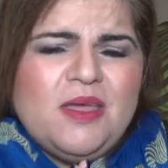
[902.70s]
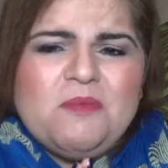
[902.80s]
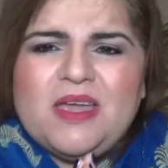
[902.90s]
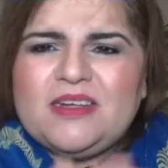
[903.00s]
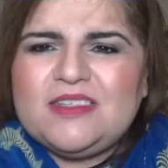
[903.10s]

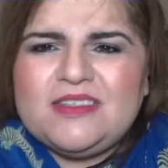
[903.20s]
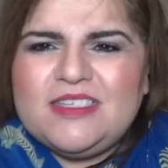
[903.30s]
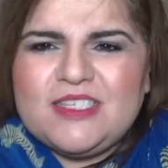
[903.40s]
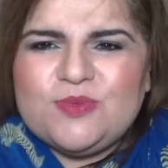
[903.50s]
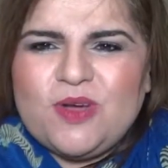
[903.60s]
but
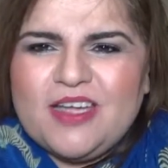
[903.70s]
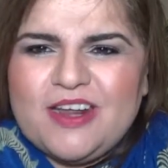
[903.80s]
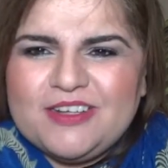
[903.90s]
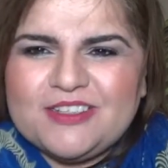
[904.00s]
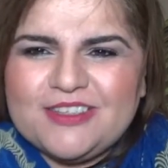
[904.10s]
this is why I
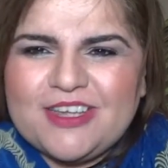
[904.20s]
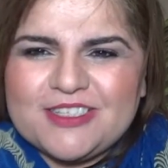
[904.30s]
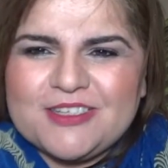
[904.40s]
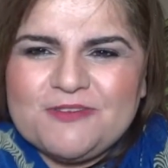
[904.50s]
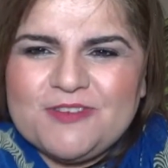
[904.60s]
don't
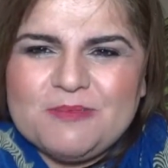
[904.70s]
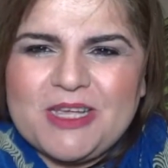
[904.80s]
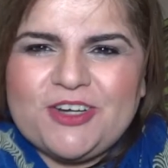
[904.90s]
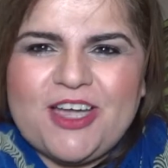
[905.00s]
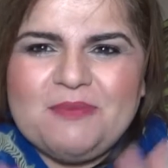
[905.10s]
like to film
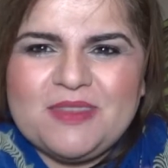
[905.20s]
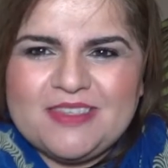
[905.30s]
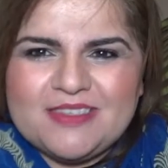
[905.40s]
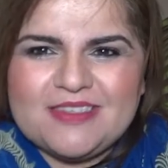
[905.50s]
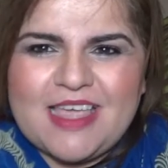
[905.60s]
at night, but
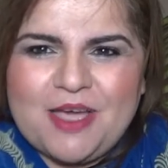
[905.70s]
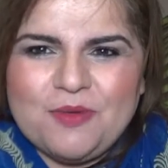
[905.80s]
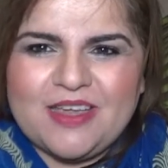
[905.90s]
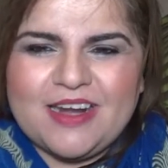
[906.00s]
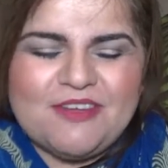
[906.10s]
this is how
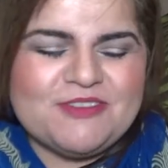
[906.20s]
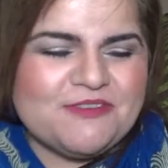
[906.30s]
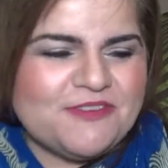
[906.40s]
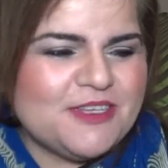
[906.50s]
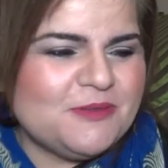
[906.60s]
we're going to have to
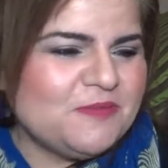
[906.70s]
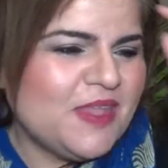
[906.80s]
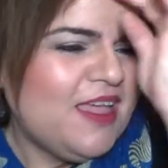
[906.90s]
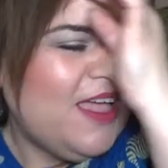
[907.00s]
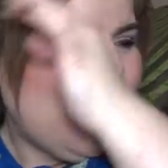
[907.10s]
film
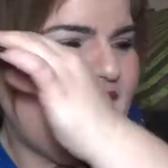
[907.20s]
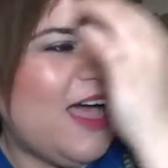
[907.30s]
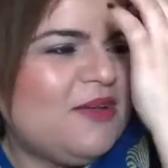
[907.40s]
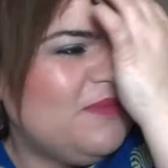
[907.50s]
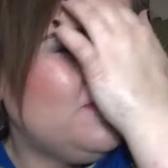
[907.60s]

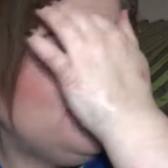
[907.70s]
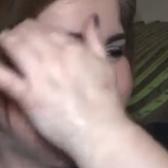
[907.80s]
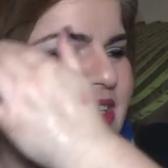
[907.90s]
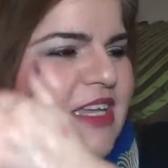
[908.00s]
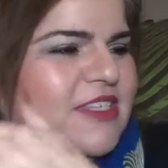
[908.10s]

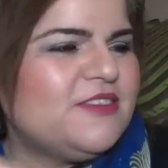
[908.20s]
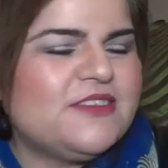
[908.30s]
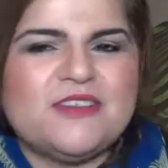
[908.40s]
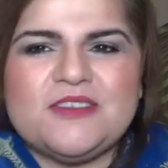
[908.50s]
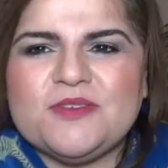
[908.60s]
for the
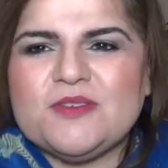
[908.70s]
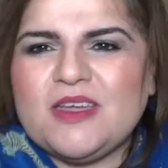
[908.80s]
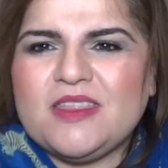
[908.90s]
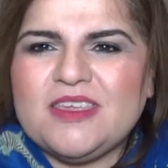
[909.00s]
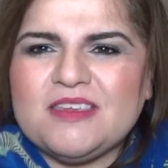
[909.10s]
next,
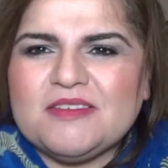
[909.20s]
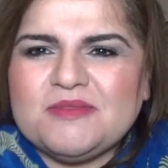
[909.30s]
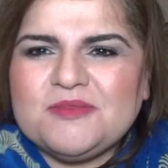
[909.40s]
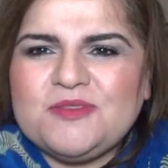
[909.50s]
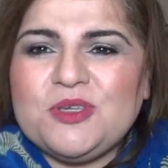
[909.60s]
I think,
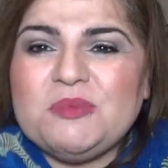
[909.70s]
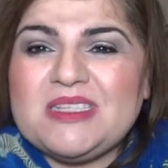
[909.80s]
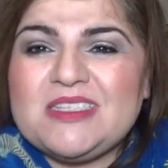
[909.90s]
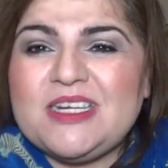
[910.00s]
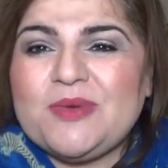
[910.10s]
few
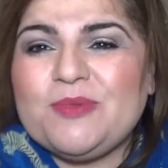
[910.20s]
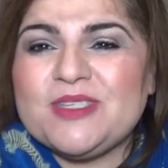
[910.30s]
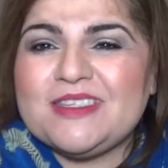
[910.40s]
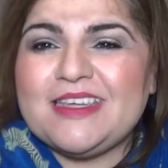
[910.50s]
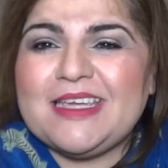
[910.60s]
months anyway.
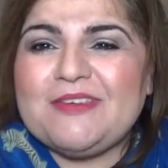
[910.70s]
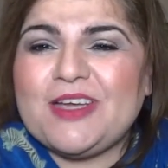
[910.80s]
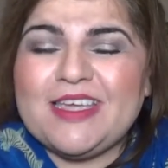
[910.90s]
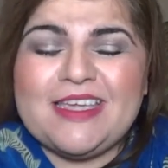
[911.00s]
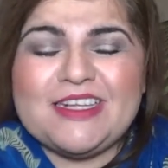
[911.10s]
We'll see. If
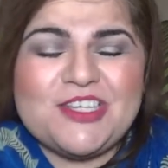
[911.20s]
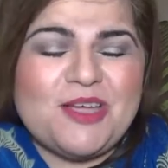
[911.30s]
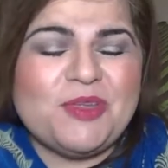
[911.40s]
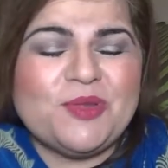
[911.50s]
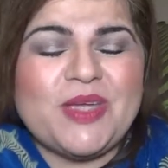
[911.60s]
I can get
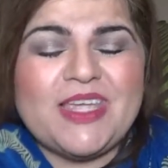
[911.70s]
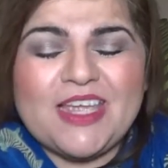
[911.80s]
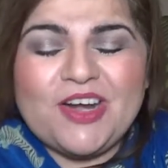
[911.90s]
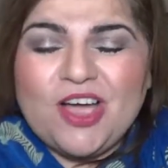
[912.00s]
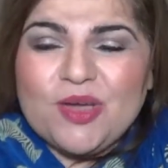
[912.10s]
time on the
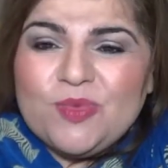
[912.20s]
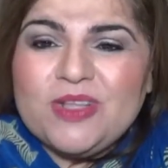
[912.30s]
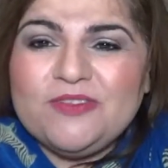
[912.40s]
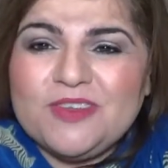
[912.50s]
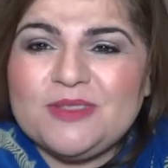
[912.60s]
weekend, I
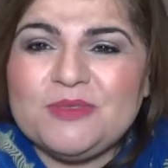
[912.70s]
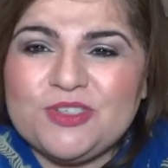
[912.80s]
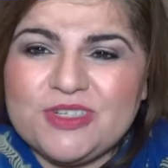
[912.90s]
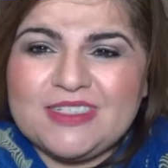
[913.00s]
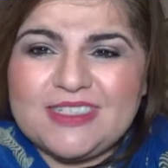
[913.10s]
will film
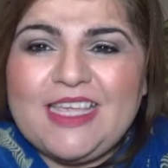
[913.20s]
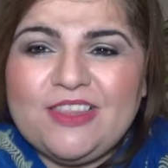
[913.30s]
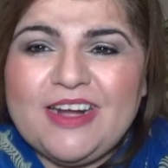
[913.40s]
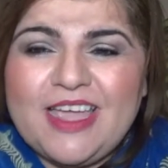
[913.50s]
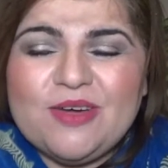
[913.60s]
during
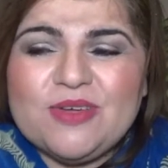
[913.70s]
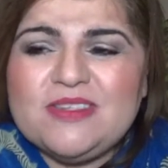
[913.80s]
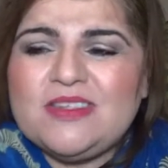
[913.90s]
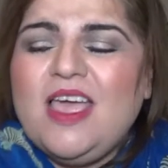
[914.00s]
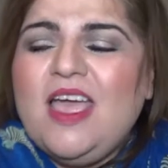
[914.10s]
daylight hours.